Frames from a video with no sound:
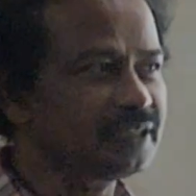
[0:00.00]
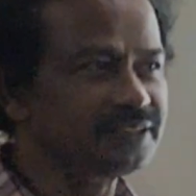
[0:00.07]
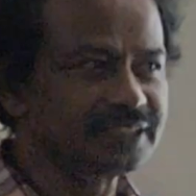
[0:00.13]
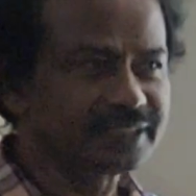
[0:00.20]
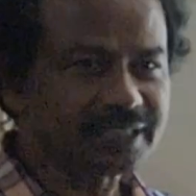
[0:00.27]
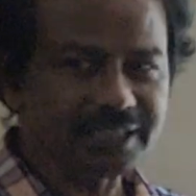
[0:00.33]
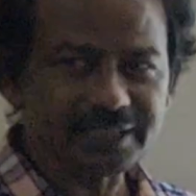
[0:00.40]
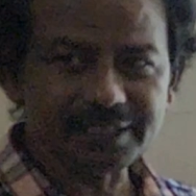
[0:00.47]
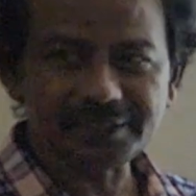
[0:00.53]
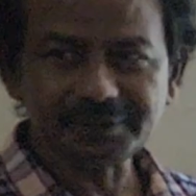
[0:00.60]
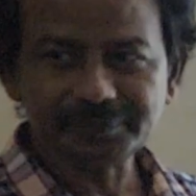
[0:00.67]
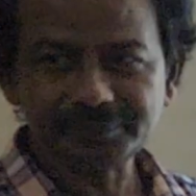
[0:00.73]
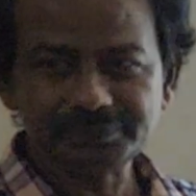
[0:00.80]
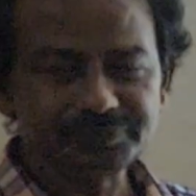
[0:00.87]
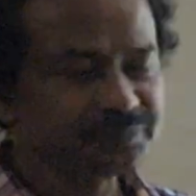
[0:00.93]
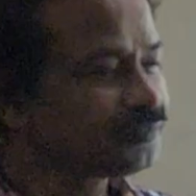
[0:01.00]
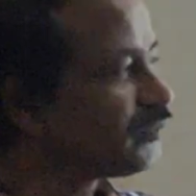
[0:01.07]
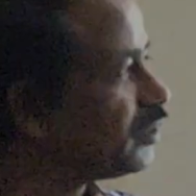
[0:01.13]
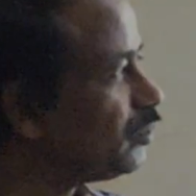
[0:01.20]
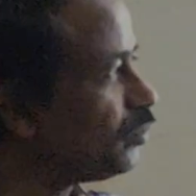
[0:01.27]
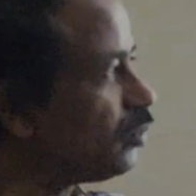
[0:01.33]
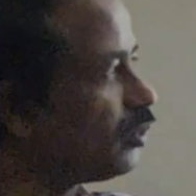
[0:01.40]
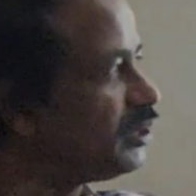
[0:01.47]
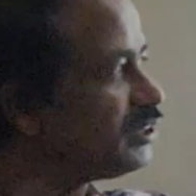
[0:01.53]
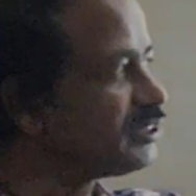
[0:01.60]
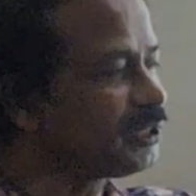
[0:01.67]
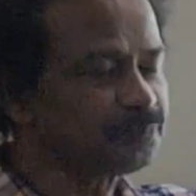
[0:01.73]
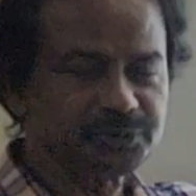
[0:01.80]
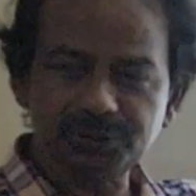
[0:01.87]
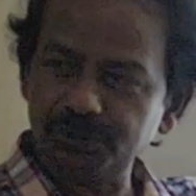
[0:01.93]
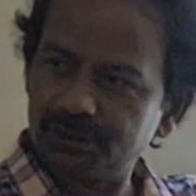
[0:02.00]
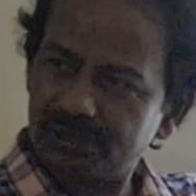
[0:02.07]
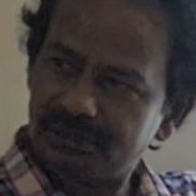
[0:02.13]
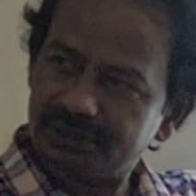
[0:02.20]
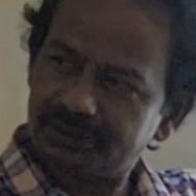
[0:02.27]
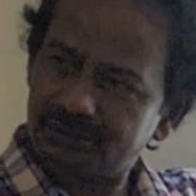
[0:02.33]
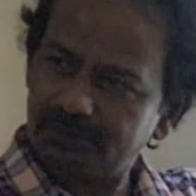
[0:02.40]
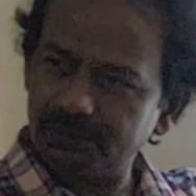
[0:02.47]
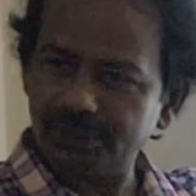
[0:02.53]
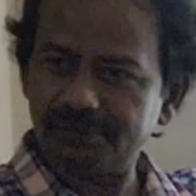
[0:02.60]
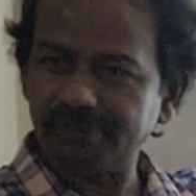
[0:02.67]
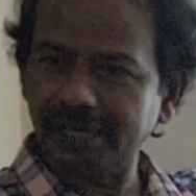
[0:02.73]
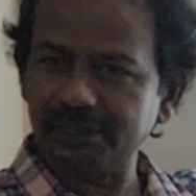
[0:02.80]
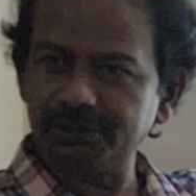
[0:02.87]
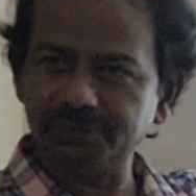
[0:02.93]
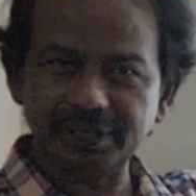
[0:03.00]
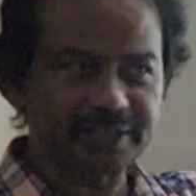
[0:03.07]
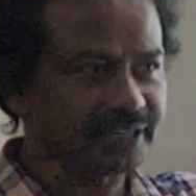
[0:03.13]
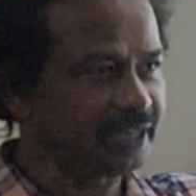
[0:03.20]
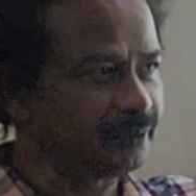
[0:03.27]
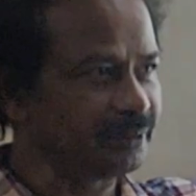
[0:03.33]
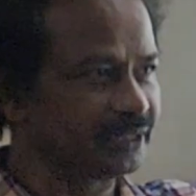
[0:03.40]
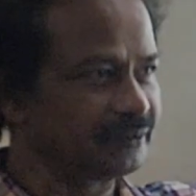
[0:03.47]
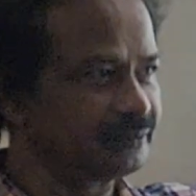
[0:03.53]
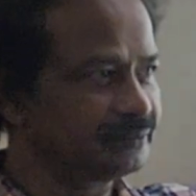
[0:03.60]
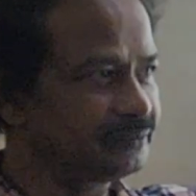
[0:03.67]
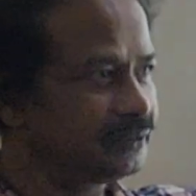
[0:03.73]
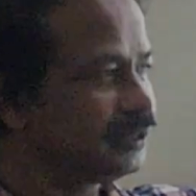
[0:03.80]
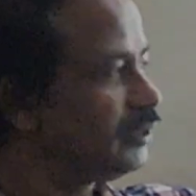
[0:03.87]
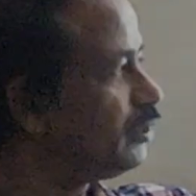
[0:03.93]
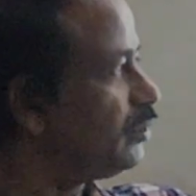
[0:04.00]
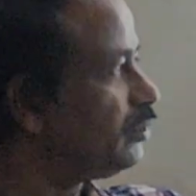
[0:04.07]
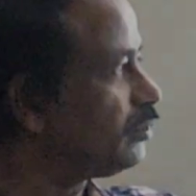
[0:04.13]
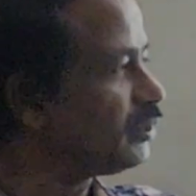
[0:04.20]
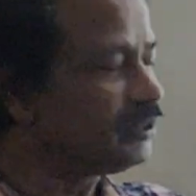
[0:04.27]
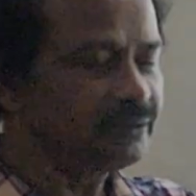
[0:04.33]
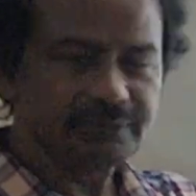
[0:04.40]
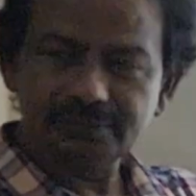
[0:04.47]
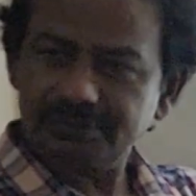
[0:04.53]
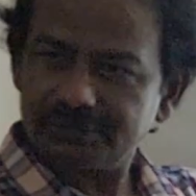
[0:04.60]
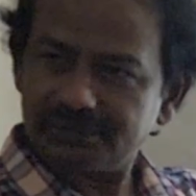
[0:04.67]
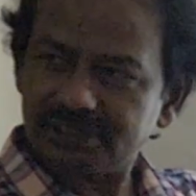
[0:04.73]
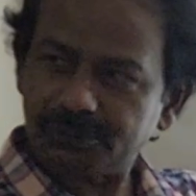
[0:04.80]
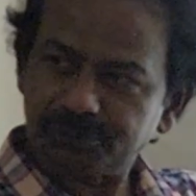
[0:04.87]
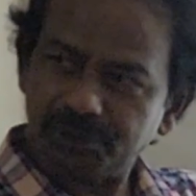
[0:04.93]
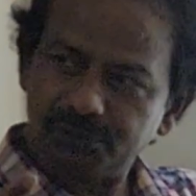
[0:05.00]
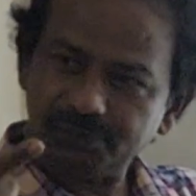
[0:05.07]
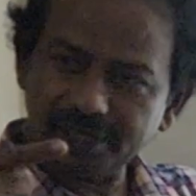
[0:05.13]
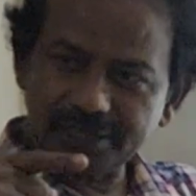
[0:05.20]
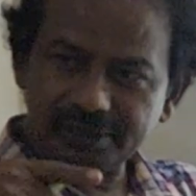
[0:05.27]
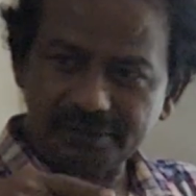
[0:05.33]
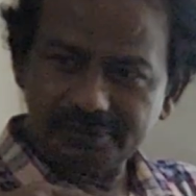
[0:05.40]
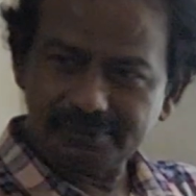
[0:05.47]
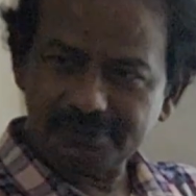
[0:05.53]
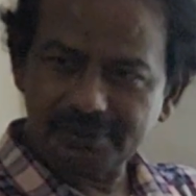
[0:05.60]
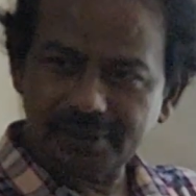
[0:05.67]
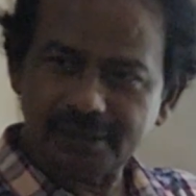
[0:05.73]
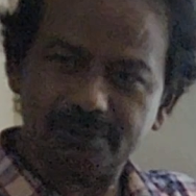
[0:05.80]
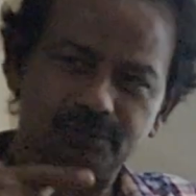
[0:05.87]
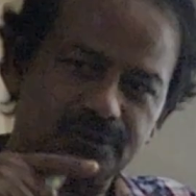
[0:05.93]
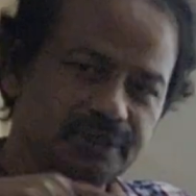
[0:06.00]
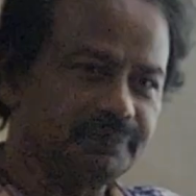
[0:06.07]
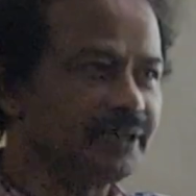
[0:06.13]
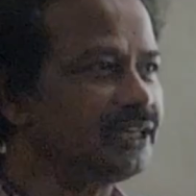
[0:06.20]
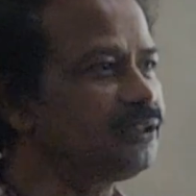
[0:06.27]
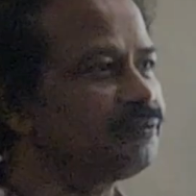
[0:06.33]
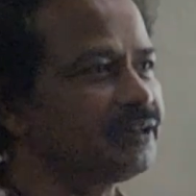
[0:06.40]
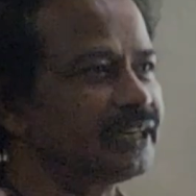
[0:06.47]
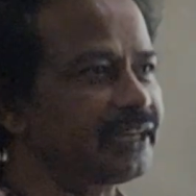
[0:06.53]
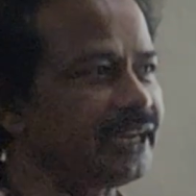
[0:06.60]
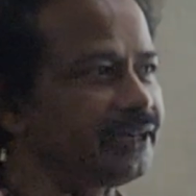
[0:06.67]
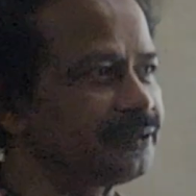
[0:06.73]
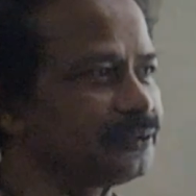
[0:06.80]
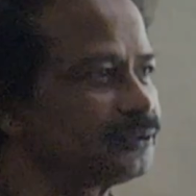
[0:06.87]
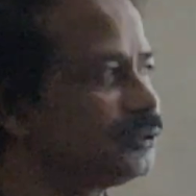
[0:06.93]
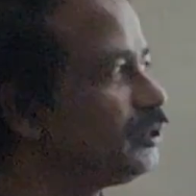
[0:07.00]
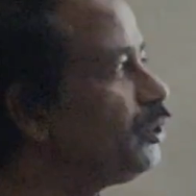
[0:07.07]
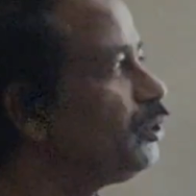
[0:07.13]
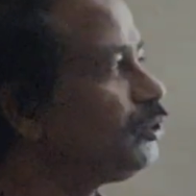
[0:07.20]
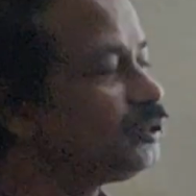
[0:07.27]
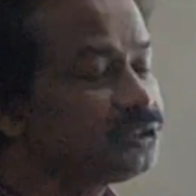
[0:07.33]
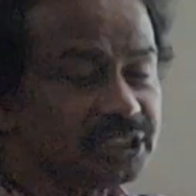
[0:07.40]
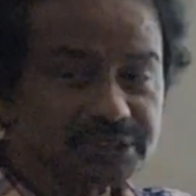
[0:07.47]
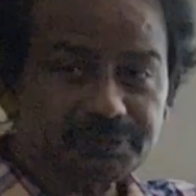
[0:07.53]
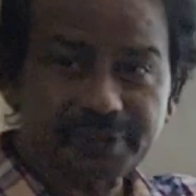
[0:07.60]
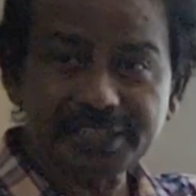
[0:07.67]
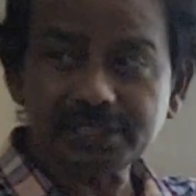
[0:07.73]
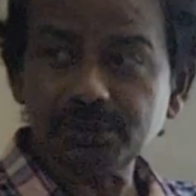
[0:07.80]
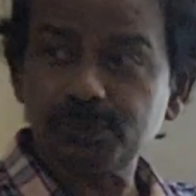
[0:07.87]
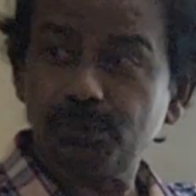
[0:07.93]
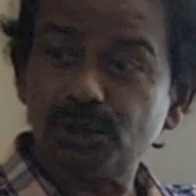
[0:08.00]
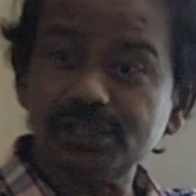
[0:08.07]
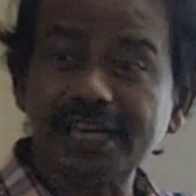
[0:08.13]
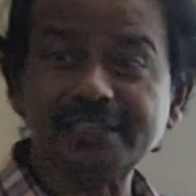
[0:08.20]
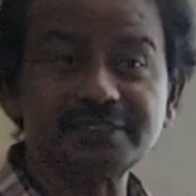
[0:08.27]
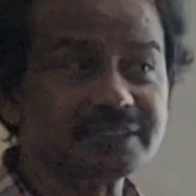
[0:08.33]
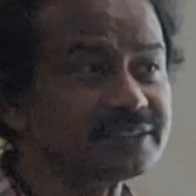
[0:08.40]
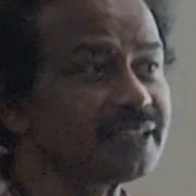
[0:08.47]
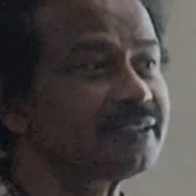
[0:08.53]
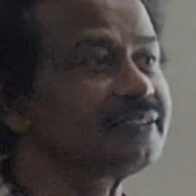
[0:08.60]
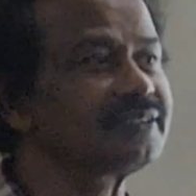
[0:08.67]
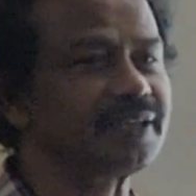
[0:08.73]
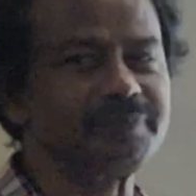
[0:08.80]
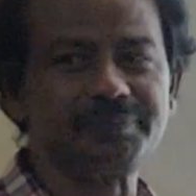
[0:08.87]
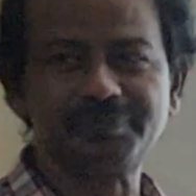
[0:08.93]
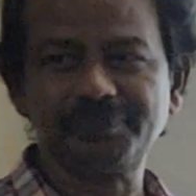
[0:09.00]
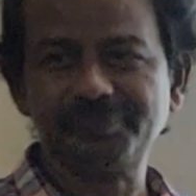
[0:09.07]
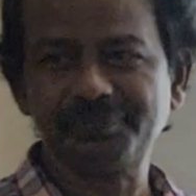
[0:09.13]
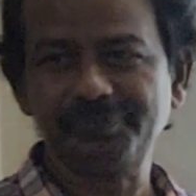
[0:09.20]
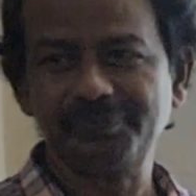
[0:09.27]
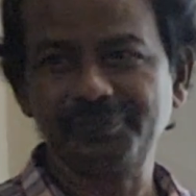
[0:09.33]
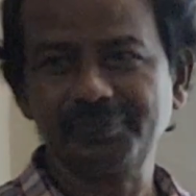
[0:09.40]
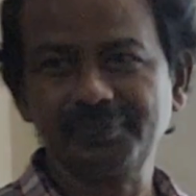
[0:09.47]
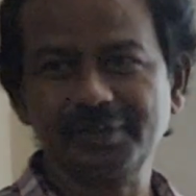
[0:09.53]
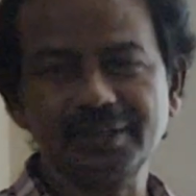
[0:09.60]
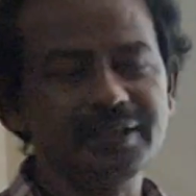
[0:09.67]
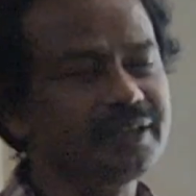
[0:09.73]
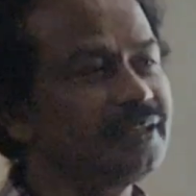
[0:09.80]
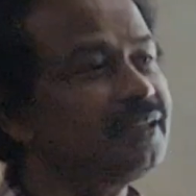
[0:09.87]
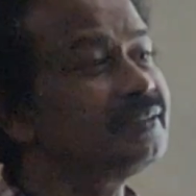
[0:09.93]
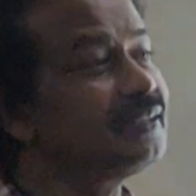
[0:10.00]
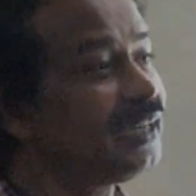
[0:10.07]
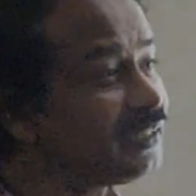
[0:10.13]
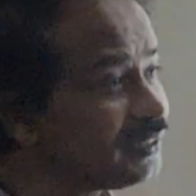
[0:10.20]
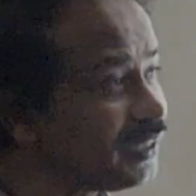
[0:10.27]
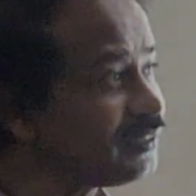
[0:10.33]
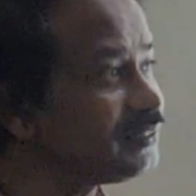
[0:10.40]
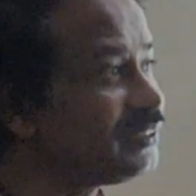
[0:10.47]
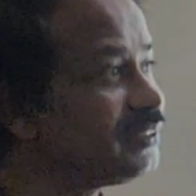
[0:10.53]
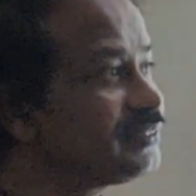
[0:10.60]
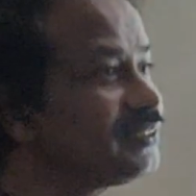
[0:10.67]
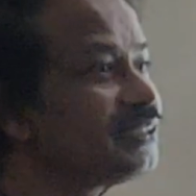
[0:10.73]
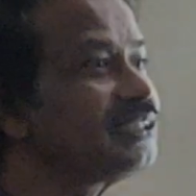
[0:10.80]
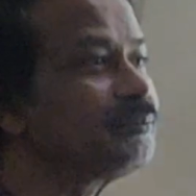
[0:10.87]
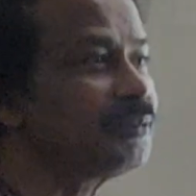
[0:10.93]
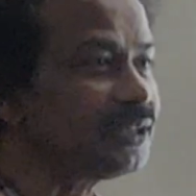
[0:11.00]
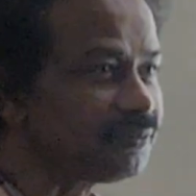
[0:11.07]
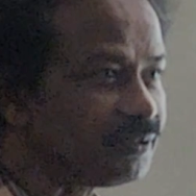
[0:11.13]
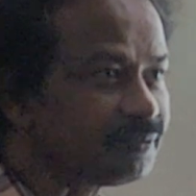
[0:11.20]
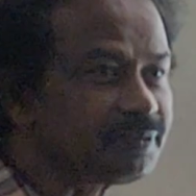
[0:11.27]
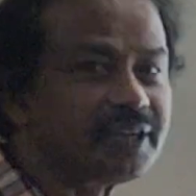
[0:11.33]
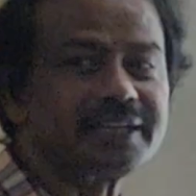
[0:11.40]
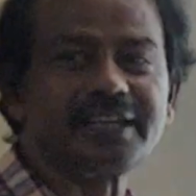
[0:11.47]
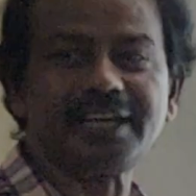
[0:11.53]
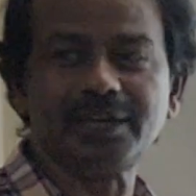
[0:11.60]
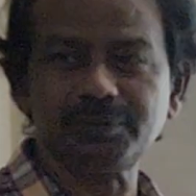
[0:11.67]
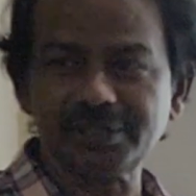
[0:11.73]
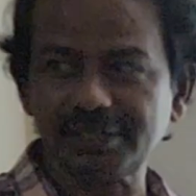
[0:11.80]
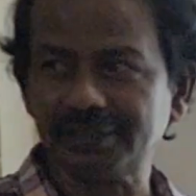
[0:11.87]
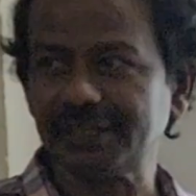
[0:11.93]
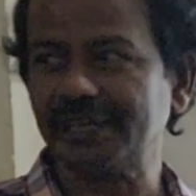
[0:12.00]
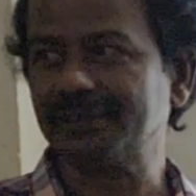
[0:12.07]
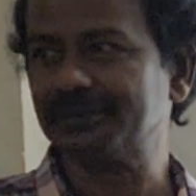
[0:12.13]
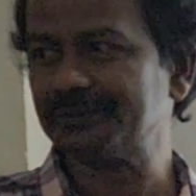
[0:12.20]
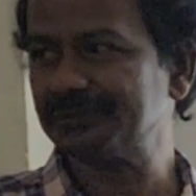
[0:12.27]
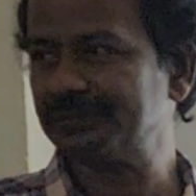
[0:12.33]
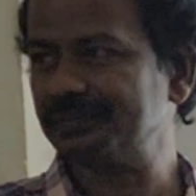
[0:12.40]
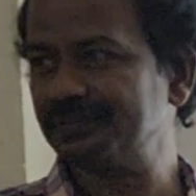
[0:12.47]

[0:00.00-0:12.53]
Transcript: Is it clear? You are going to substitute one value for k1, you substitute for one value for k2. You just find out both the answers are the same. That answer is nothing but for k1 and k2.